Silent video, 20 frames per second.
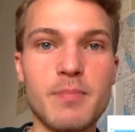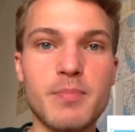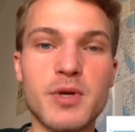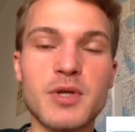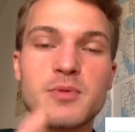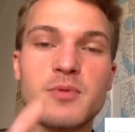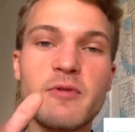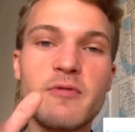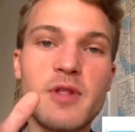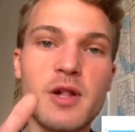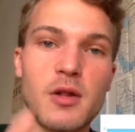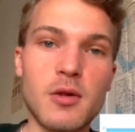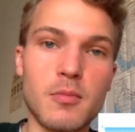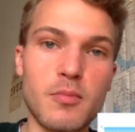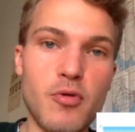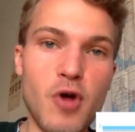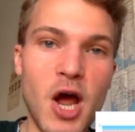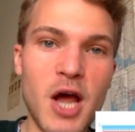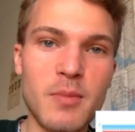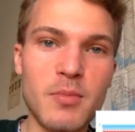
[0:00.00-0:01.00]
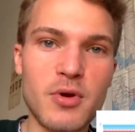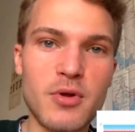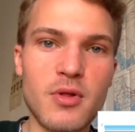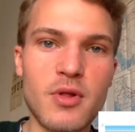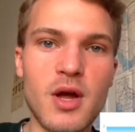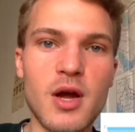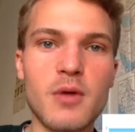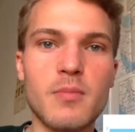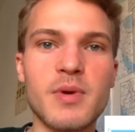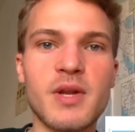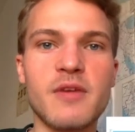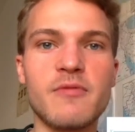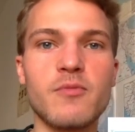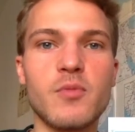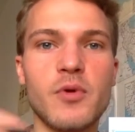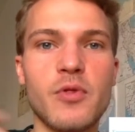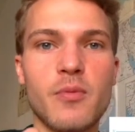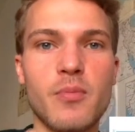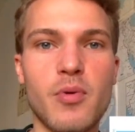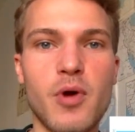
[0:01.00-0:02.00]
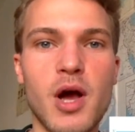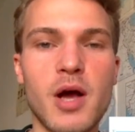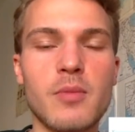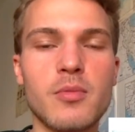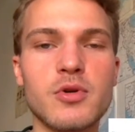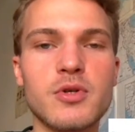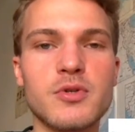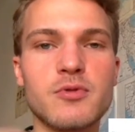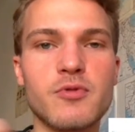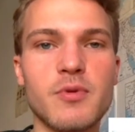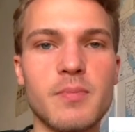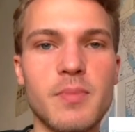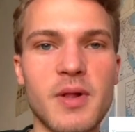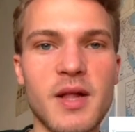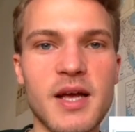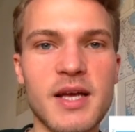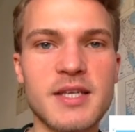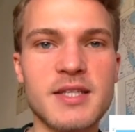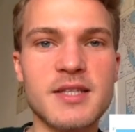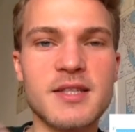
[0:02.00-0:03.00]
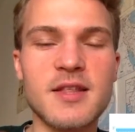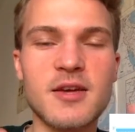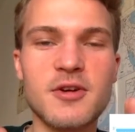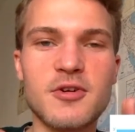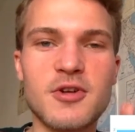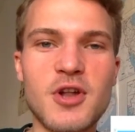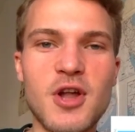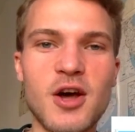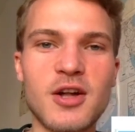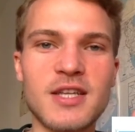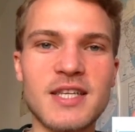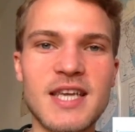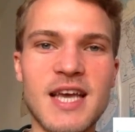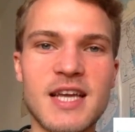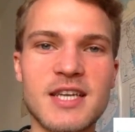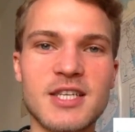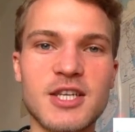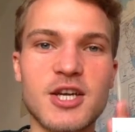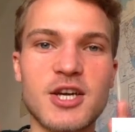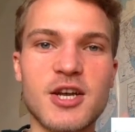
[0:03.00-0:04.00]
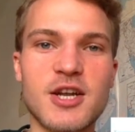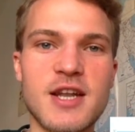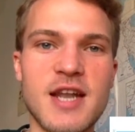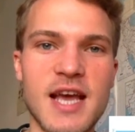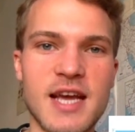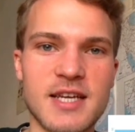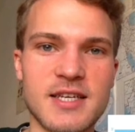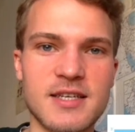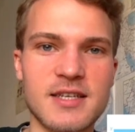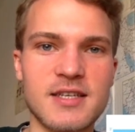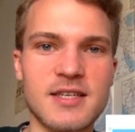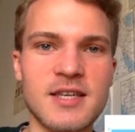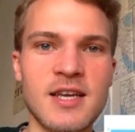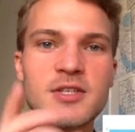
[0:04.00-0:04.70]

Because we have the little primer there, but even when the primer is replaced, they're not yet connected.